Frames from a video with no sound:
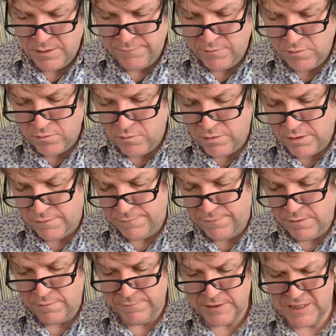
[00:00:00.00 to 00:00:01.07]
I've got quite a
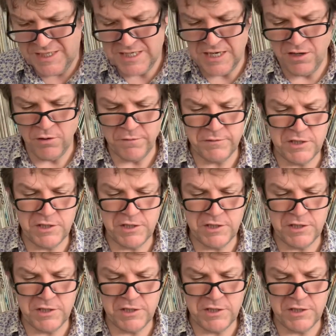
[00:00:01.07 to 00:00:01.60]
few of his. He did a lot of